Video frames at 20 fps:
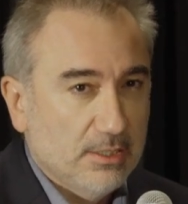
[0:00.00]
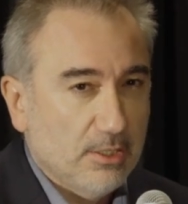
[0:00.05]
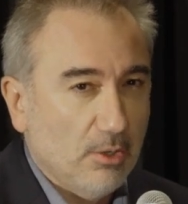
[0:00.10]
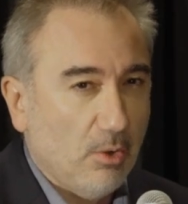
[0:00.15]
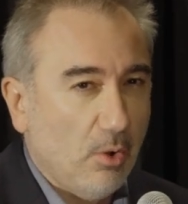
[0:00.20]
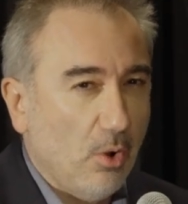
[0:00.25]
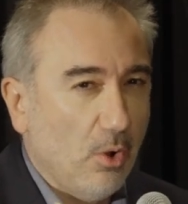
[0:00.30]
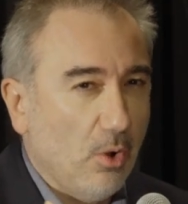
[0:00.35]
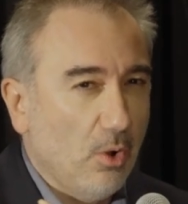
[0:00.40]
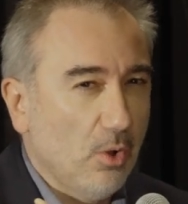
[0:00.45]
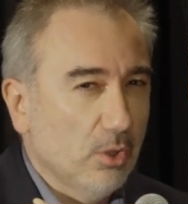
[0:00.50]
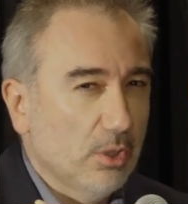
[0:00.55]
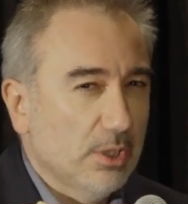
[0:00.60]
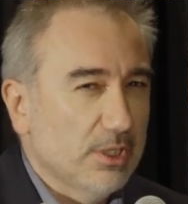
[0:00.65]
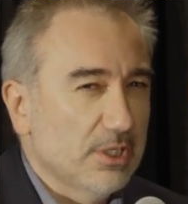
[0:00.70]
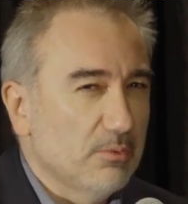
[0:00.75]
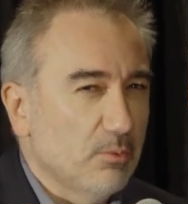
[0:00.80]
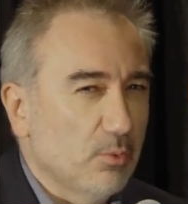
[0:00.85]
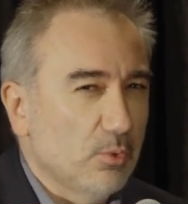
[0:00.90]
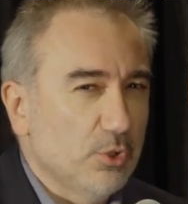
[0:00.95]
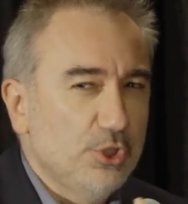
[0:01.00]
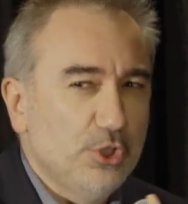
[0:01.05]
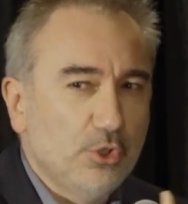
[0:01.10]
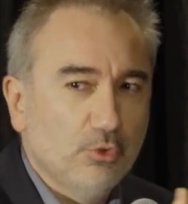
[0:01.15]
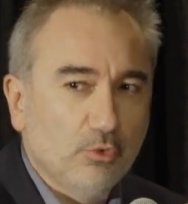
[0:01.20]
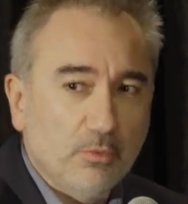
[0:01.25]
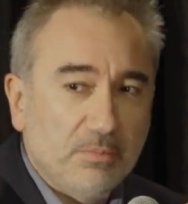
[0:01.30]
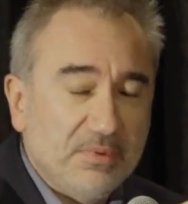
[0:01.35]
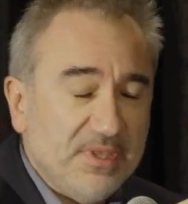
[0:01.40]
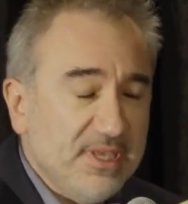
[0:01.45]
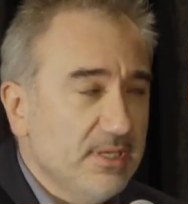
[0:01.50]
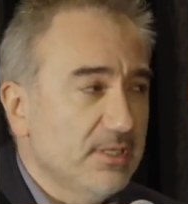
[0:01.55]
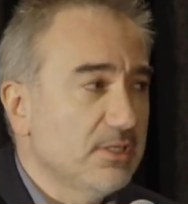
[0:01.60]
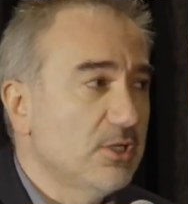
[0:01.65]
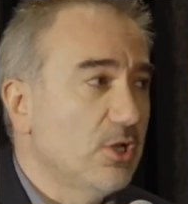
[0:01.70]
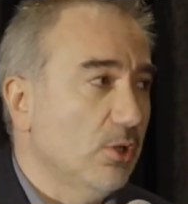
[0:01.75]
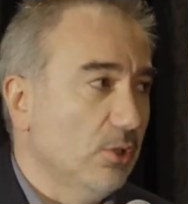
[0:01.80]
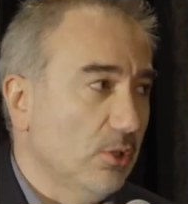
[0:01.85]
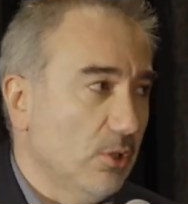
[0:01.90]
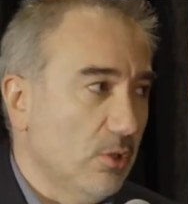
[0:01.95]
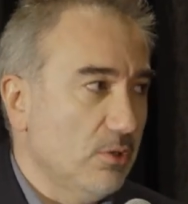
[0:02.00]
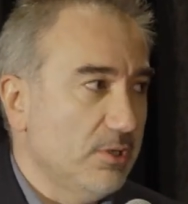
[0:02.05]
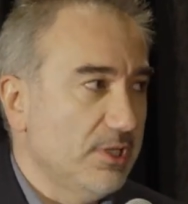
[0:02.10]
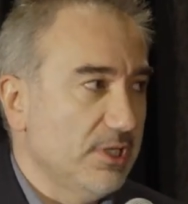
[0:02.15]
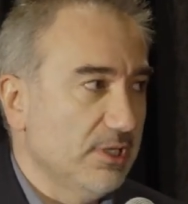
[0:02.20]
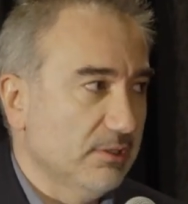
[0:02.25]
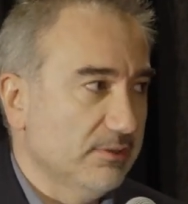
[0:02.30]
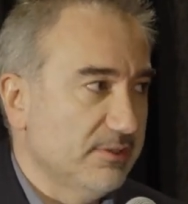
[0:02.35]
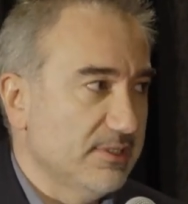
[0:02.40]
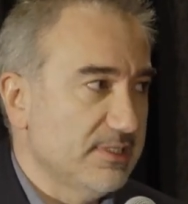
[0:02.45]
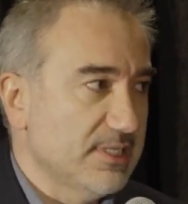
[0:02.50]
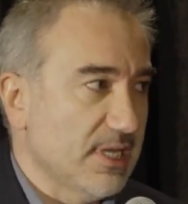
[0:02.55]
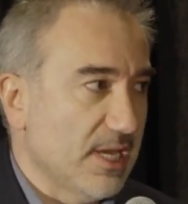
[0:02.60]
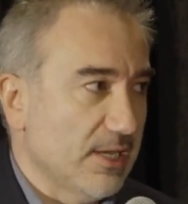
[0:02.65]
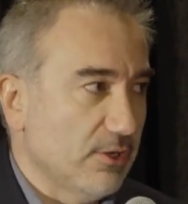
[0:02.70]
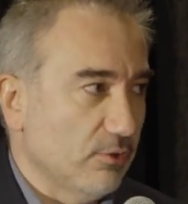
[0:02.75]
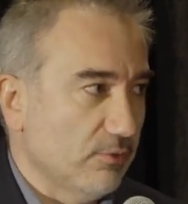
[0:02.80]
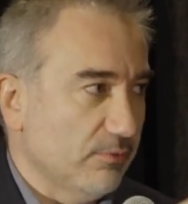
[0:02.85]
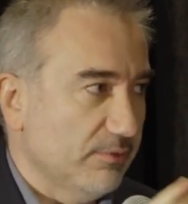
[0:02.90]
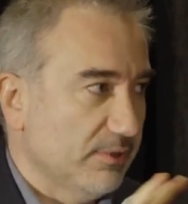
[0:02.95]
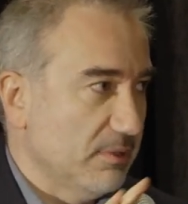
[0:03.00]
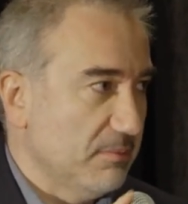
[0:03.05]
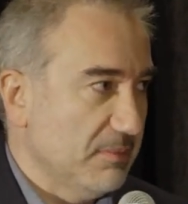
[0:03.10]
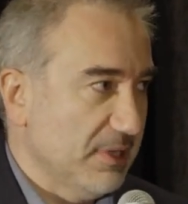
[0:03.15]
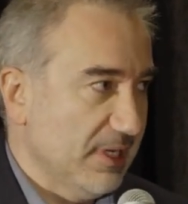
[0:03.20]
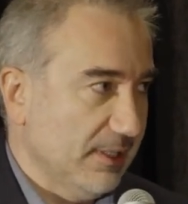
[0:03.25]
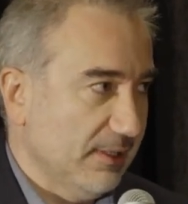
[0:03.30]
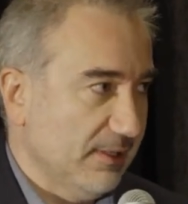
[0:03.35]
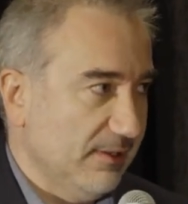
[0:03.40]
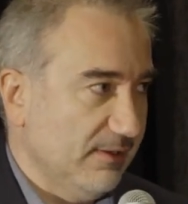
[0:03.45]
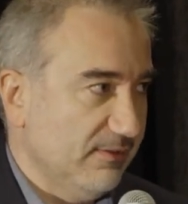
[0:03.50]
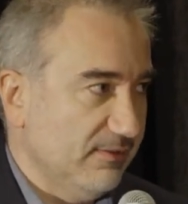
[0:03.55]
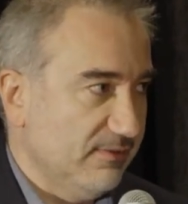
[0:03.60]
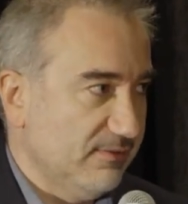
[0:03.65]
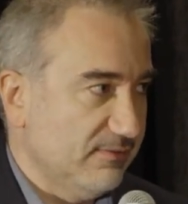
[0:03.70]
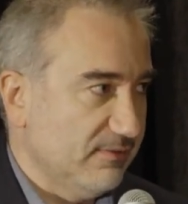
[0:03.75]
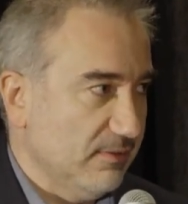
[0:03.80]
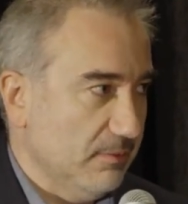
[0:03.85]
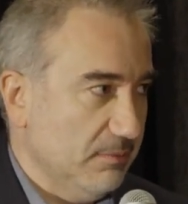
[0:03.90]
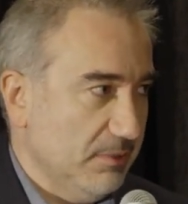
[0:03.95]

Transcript: The whole European colonial design over the Middle East,